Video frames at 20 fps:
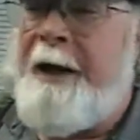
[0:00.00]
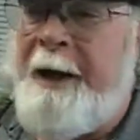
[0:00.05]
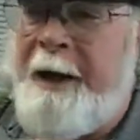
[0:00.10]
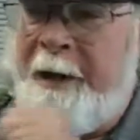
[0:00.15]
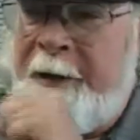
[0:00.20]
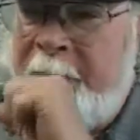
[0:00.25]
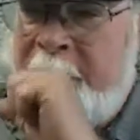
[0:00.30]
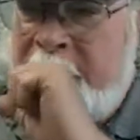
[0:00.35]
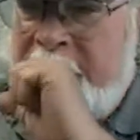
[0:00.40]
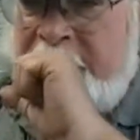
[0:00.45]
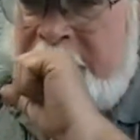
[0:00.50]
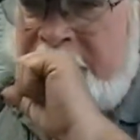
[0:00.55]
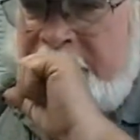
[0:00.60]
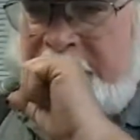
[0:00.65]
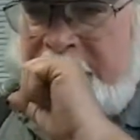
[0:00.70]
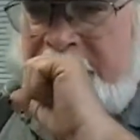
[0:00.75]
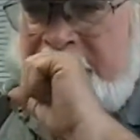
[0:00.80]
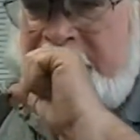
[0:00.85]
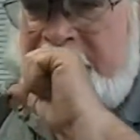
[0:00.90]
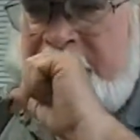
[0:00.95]
And
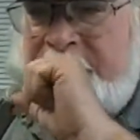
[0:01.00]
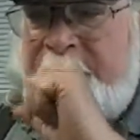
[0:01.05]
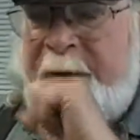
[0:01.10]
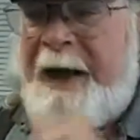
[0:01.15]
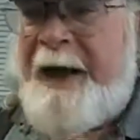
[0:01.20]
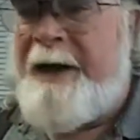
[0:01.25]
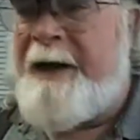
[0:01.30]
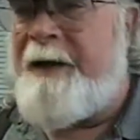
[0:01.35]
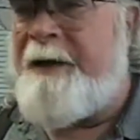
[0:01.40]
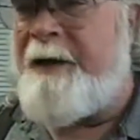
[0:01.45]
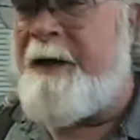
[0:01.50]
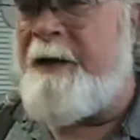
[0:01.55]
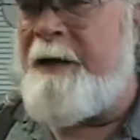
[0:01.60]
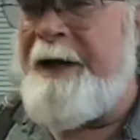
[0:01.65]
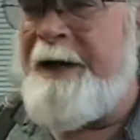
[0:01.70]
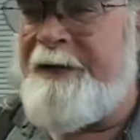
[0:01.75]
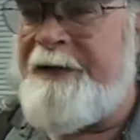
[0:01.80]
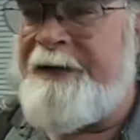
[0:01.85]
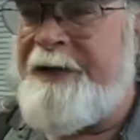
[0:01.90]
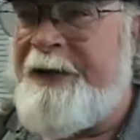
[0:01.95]
back in the
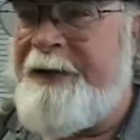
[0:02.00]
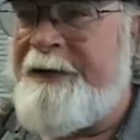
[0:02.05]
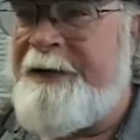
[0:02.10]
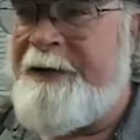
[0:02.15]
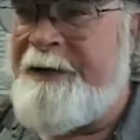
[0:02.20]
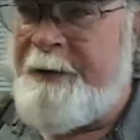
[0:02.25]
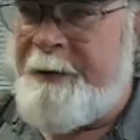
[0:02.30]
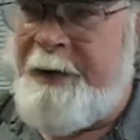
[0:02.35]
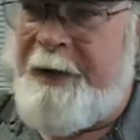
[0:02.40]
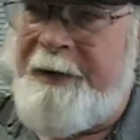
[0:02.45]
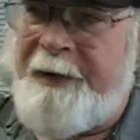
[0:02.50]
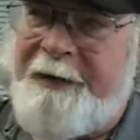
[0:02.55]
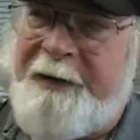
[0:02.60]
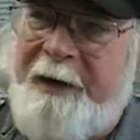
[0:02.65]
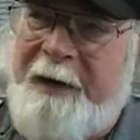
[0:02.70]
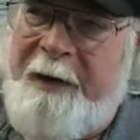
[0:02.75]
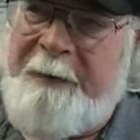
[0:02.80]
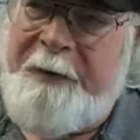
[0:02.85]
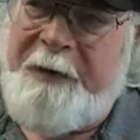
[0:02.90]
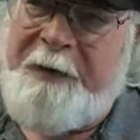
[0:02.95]
late 60s, around the
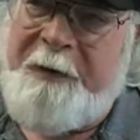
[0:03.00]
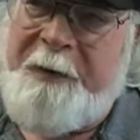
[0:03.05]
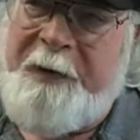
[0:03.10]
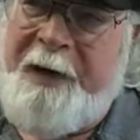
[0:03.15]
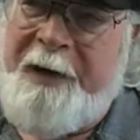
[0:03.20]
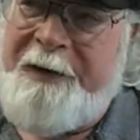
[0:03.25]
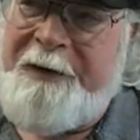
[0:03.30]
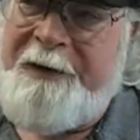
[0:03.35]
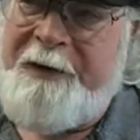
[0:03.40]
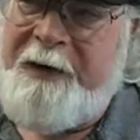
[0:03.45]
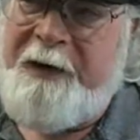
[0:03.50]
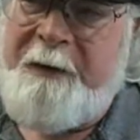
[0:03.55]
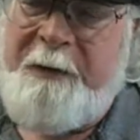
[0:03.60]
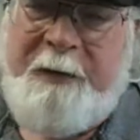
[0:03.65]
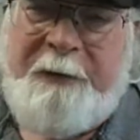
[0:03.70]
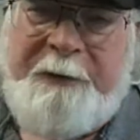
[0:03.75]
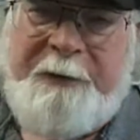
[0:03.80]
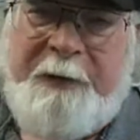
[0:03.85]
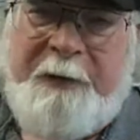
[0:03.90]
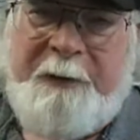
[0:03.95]
time that the
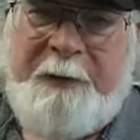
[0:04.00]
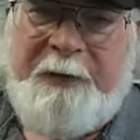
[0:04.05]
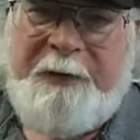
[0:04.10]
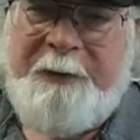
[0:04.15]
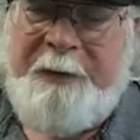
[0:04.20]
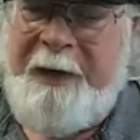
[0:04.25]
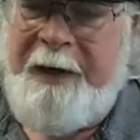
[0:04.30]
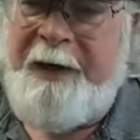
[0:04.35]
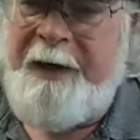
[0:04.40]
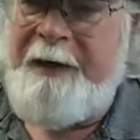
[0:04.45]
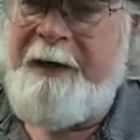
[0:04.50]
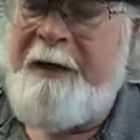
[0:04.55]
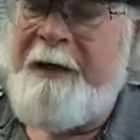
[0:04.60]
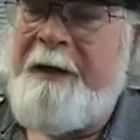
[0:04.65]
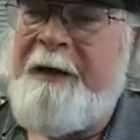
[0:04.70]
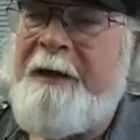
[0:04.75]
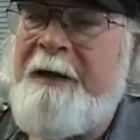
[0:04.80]
Patterson-Gimlin film was made,